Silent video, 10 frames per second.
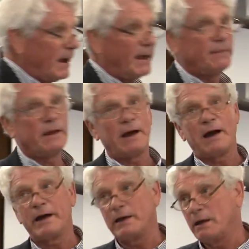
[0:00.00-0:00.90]
And
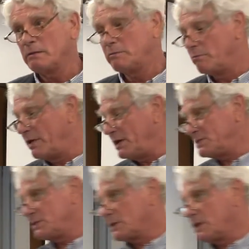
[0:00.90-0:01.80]
I
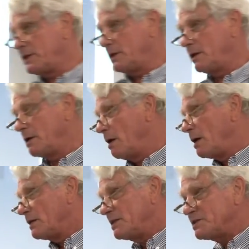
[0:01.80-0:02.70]
basically
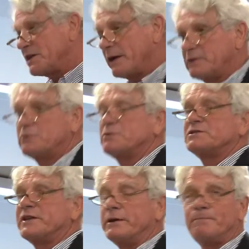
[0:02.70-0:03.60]
decided to
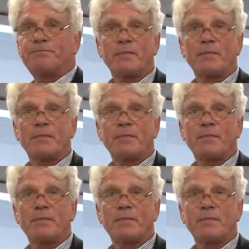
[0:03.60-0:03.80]
stay.